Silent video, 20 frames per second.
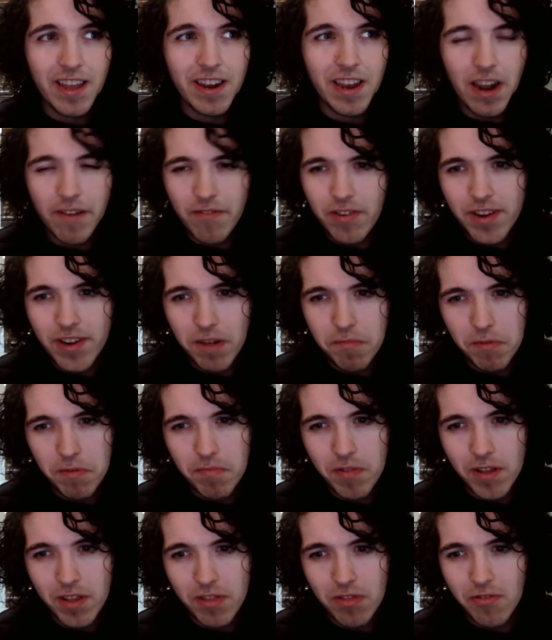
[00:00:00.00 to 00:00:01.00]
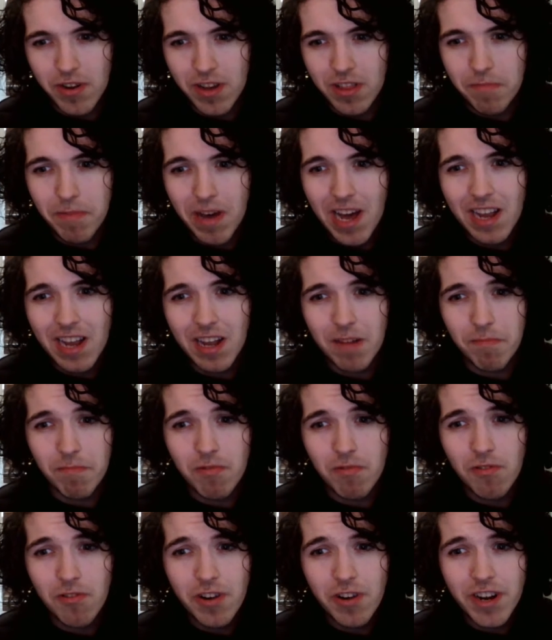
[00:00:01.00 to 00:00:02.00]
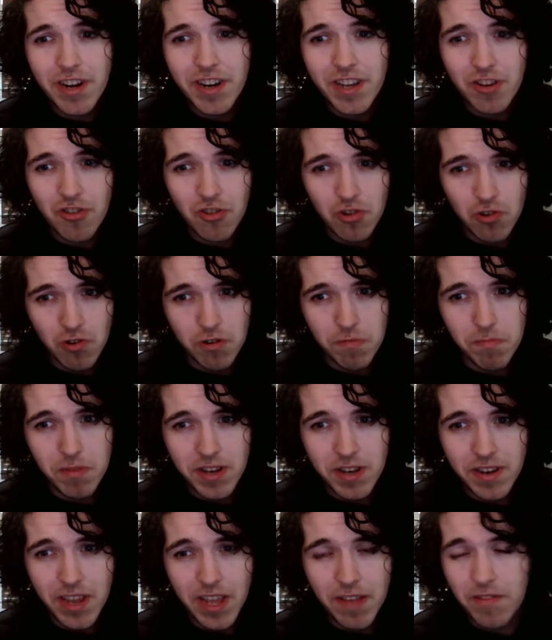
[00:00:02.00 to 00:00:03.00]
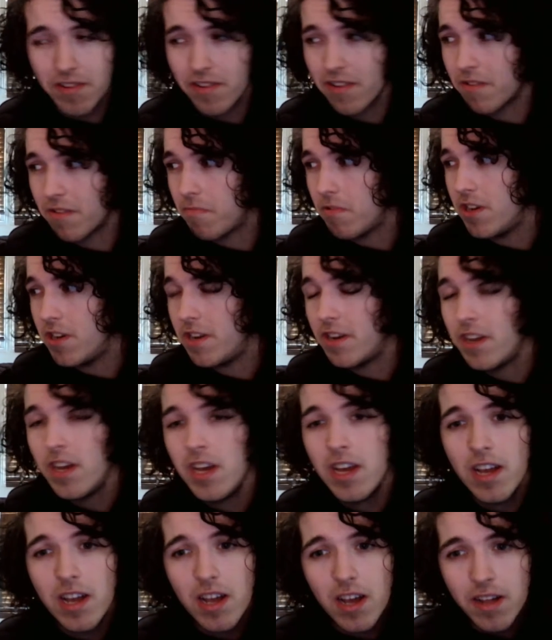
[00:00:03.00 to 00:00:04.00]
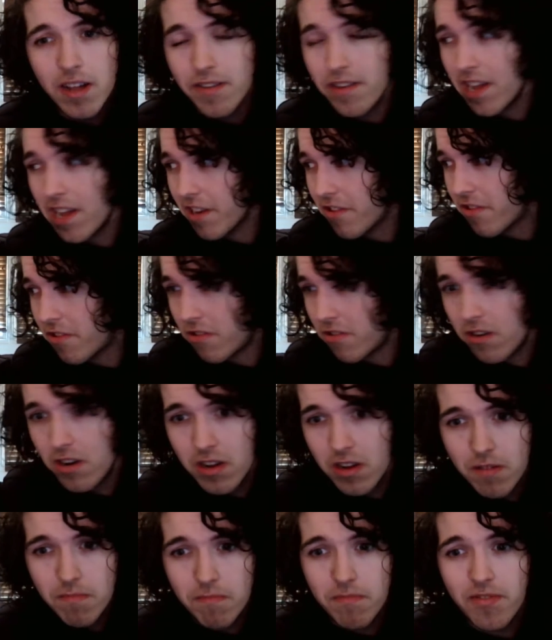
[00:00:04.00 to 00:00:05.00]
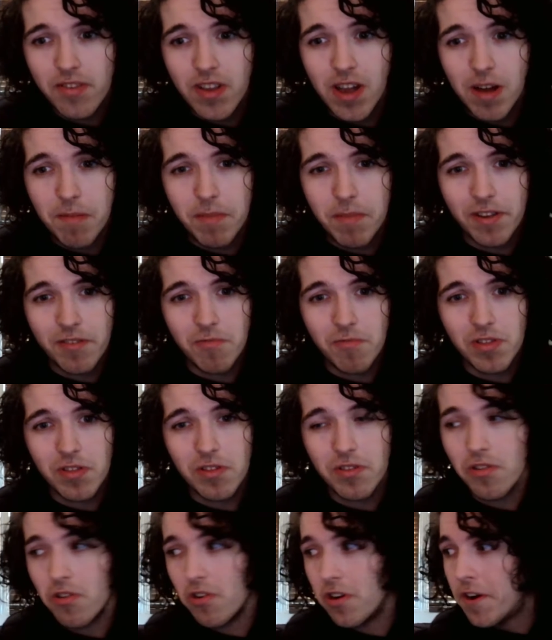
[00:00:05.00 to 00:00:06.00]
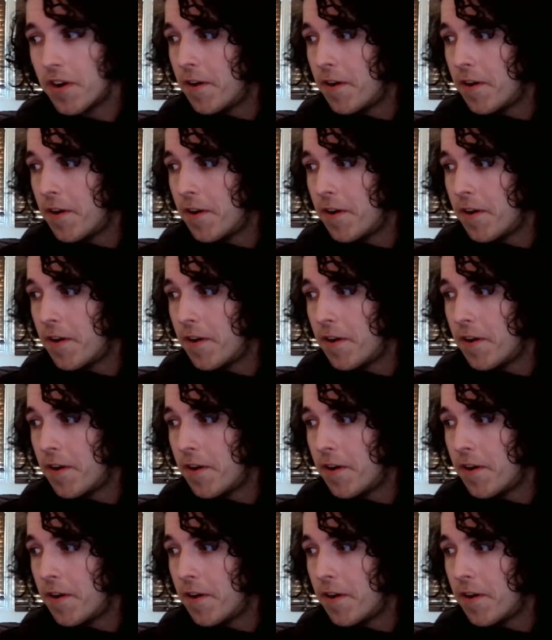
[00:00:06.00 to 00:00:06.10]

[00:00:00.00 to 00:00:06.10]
every time we played 3 at the back, I'm pretty sure Ben Davis has played. Dexter, stop messing with the door.